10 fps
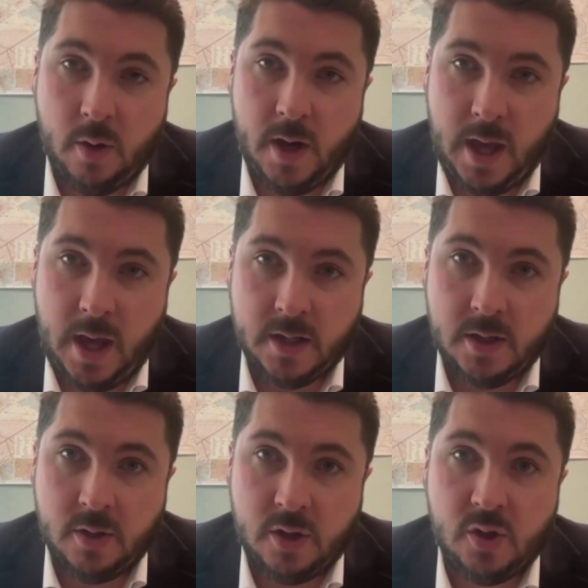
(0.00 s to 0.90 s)
So
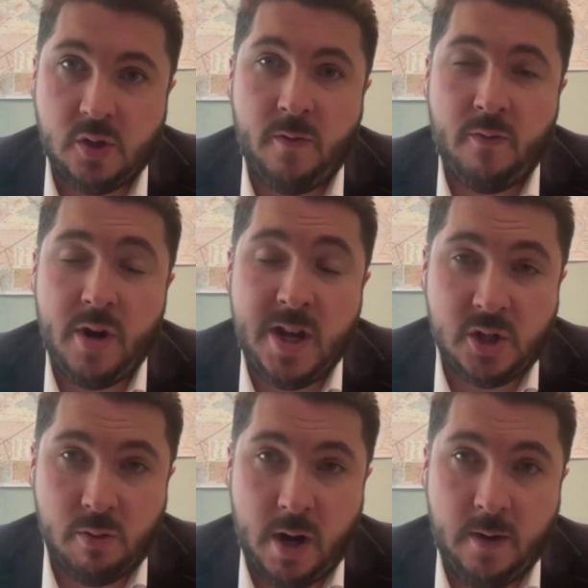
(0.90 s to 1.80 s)
again, to sort of
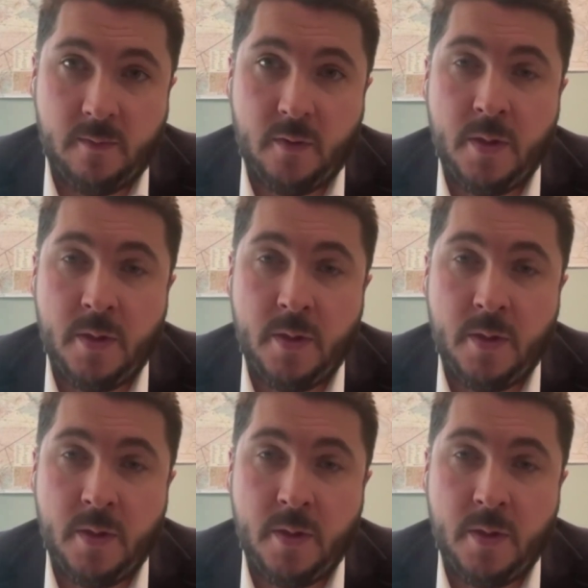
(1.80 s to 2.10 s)
reiterate,